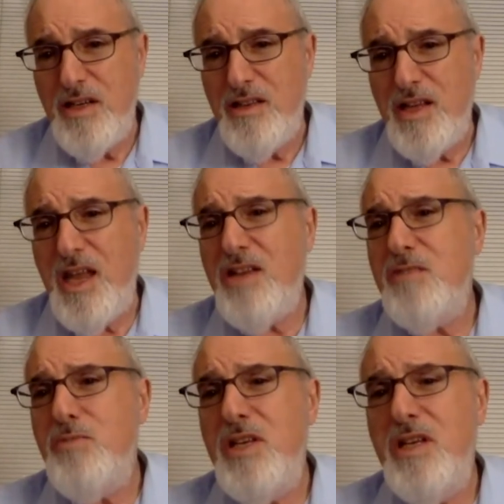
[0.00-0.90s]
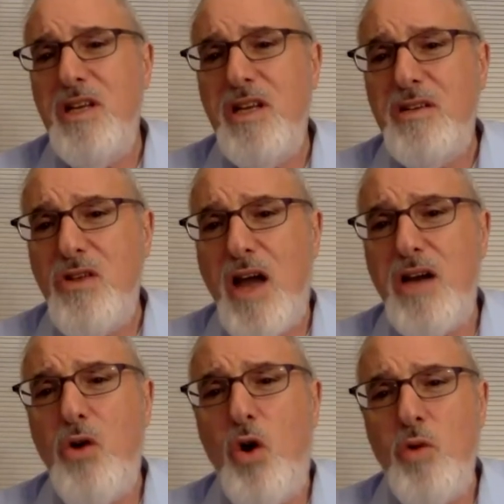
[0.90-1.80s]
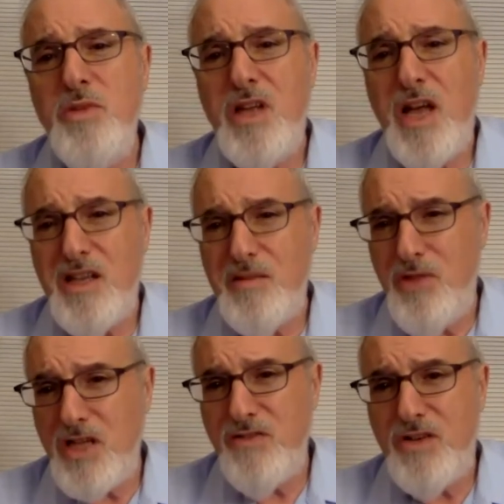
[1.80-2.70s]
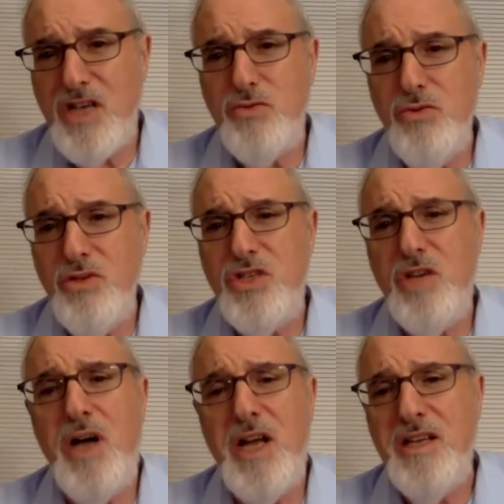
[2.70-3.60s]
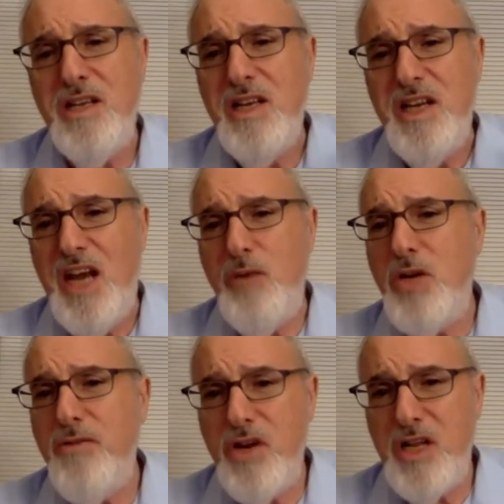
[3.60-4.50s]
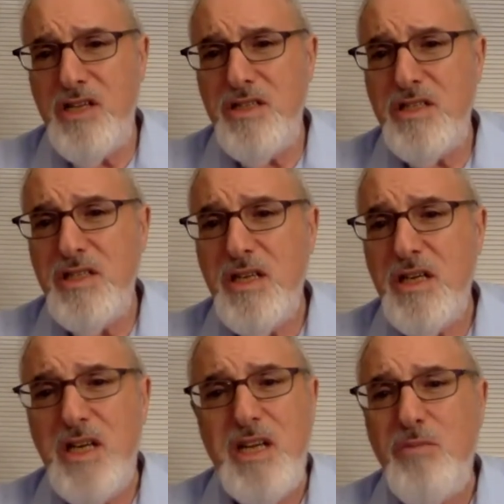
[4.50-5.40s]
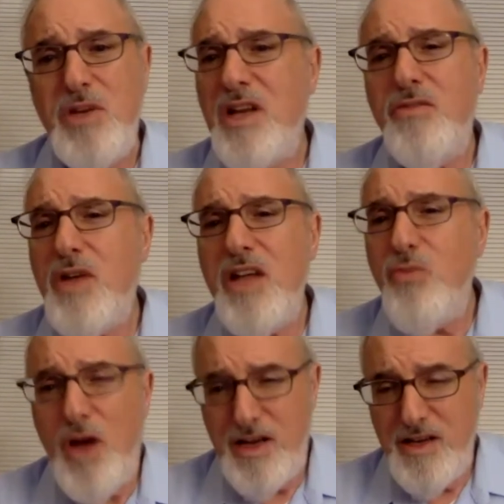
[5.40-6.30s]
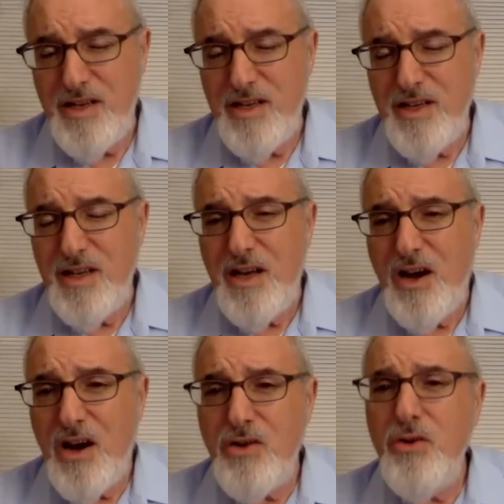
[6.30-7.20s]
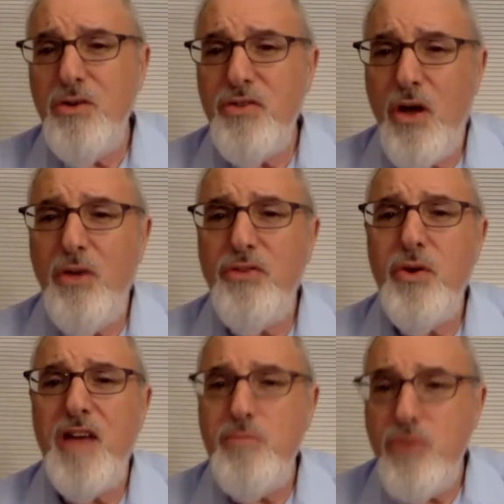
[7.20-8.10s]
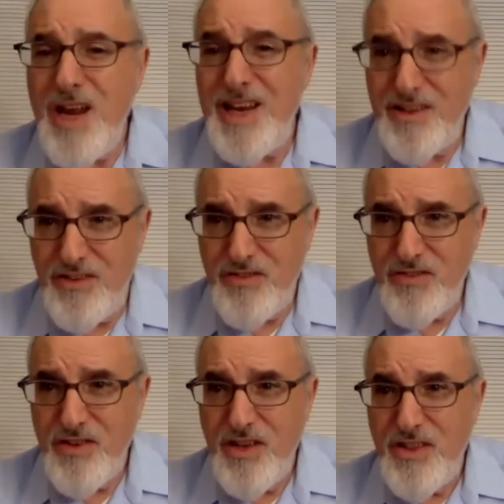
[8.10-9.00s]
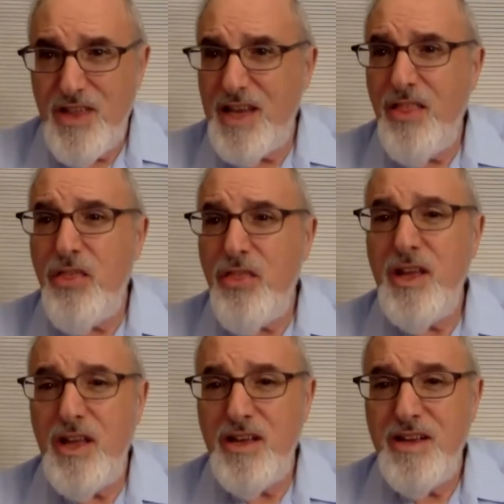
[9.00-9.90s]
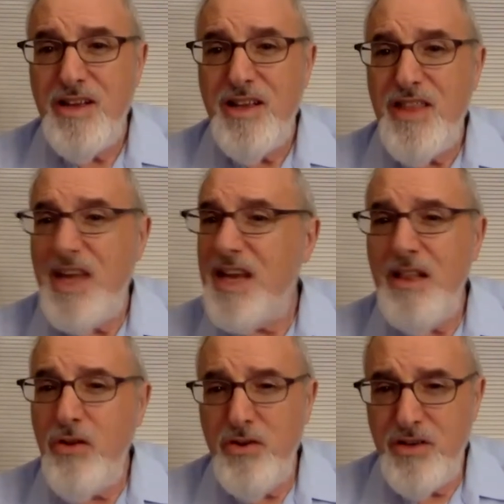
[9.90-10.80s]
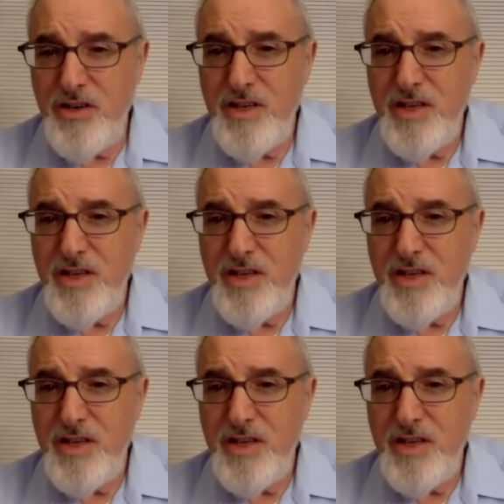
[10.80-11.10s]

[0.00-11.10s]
They can't just be taught at home and taught the laws of kashrut and Shabbat and whatever it is, because guess what? Our girls also have brains. They can think, they can learn,